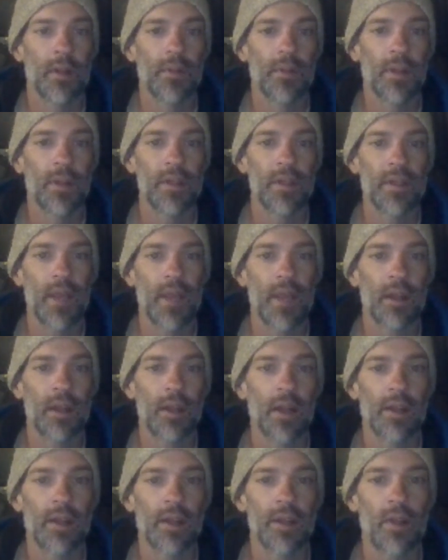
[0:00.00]
The
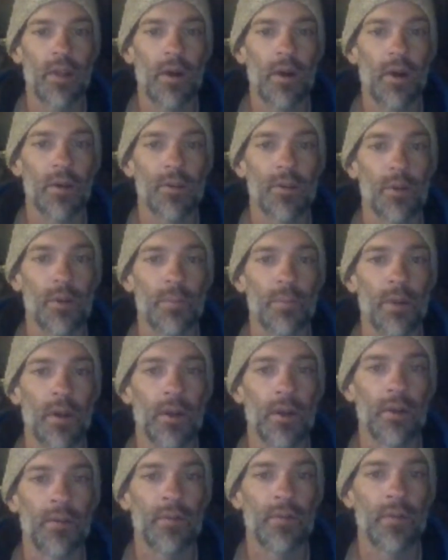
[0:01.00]
satellite is also part of